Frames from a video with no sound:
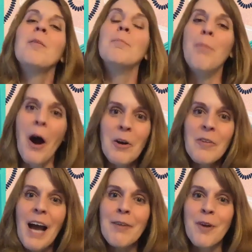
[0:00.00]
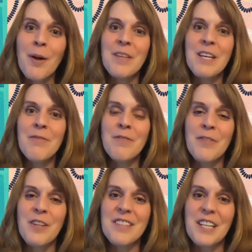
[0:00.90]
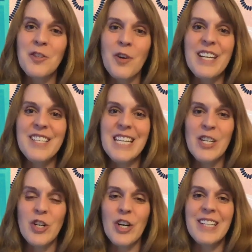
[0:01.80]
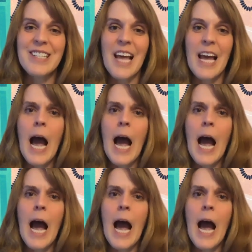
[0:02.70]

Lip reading: borrow that from the 5th and 6th grade teacher and say,